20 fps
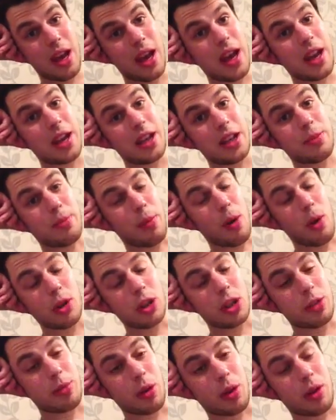it is
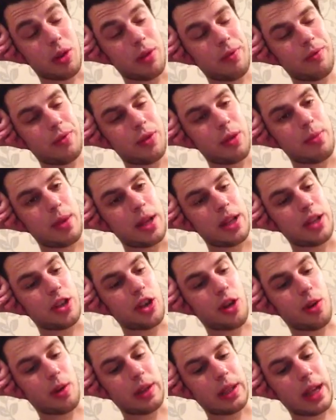possible that Billy
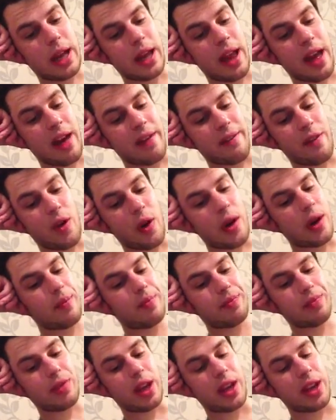Joe will take that fight,
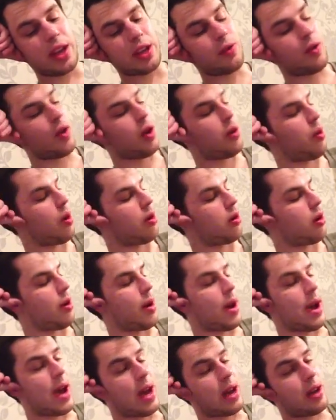and this fight won't go
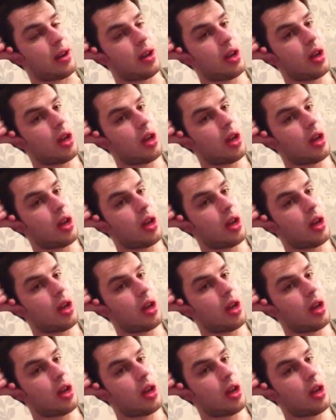ahead.